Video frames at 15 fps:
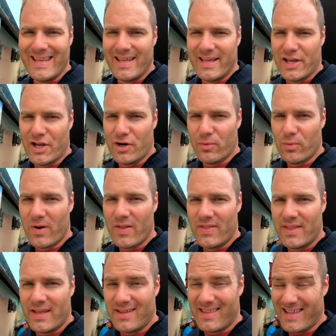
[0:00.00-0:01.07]
eating here,
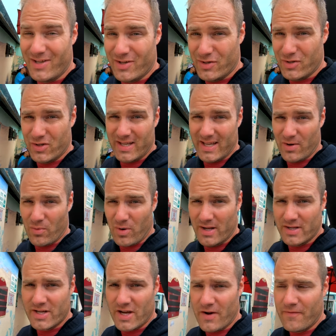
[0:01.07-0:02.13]
one thing that you do need to
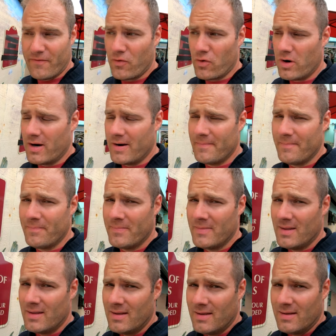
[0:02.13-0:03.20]
watch out for
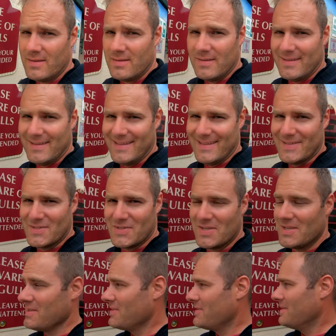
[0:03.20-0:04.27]

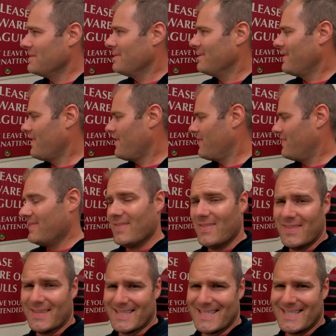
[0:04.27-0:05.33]
is
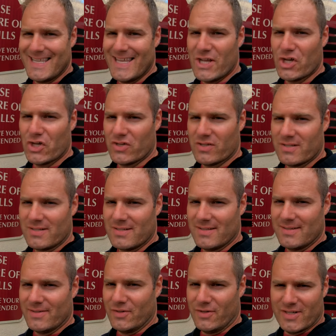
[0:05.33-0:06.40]
the seagulls.
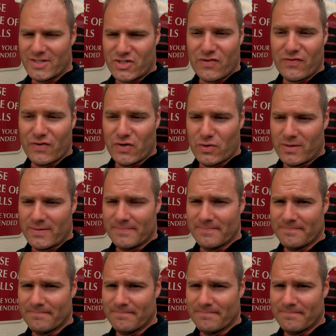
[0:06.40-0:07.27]
Look at your food.